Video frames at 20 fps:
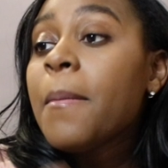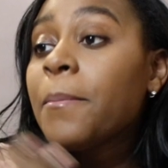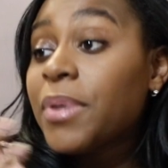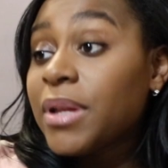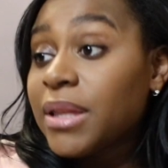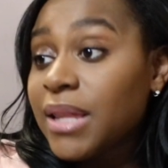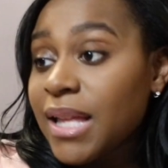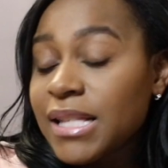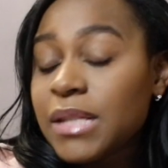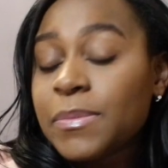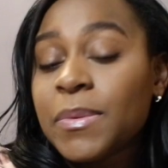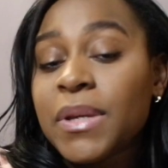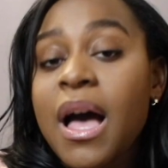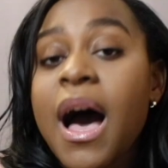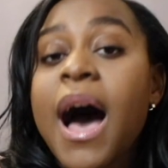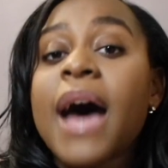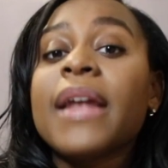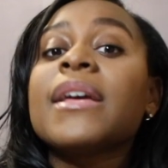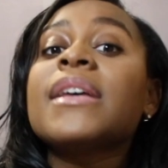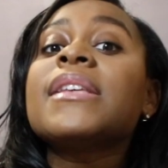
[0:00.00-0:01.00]
But let's be
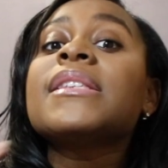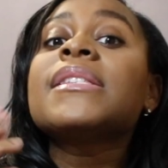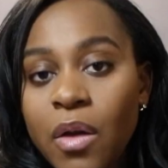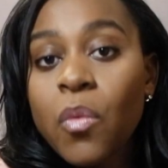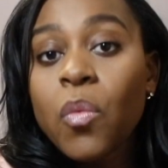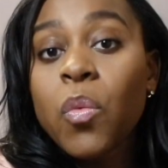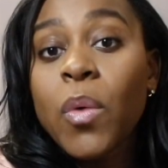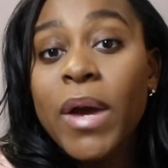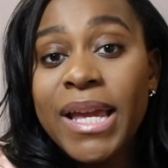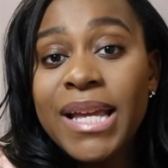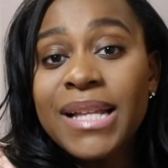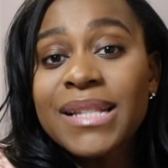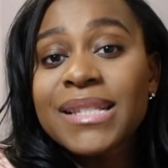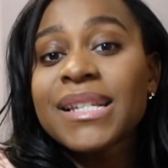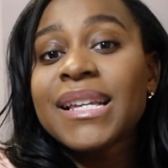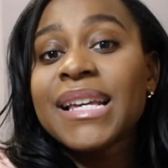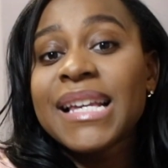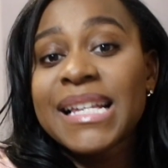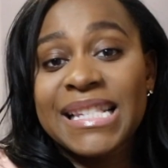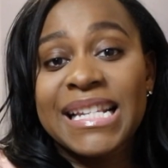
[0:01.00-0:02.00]
honest, weight
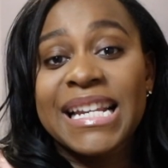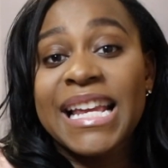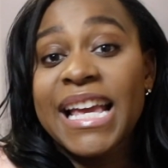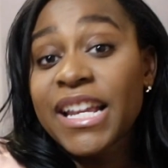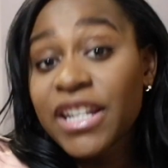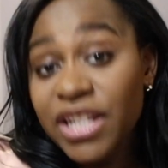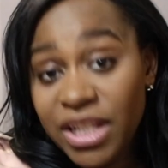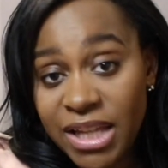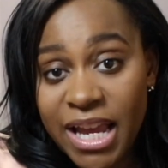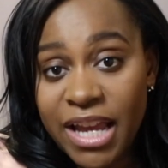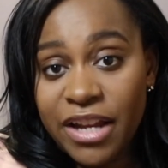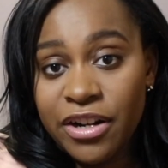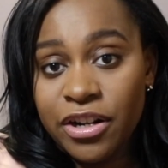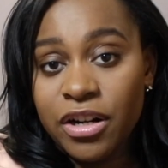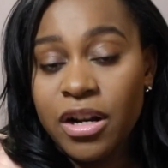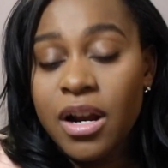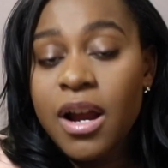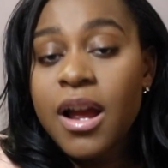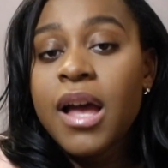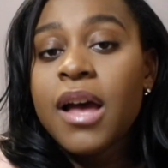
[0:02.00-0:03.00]
is an
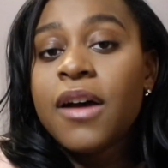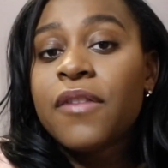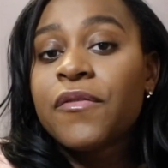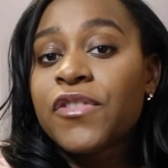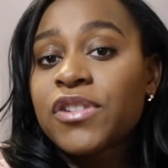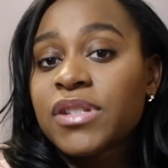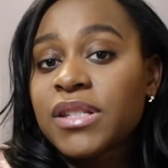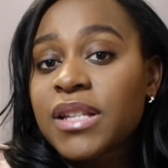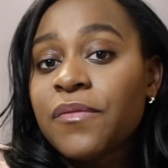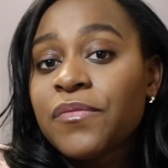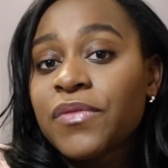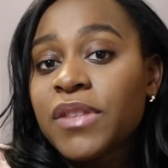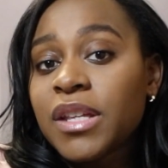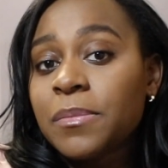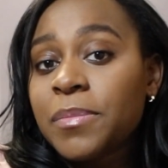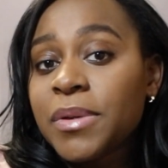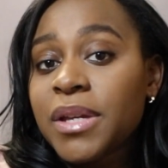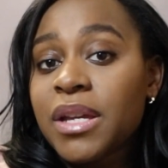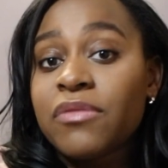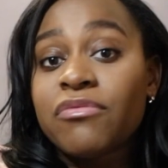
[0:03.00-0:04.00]
indicator for
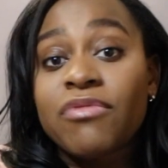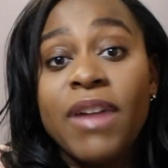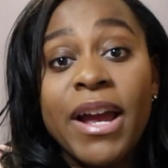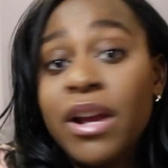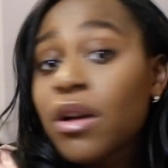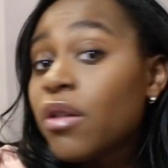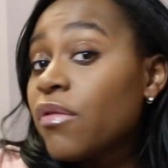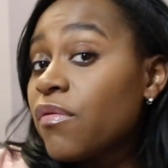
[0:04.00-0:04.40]
something being right or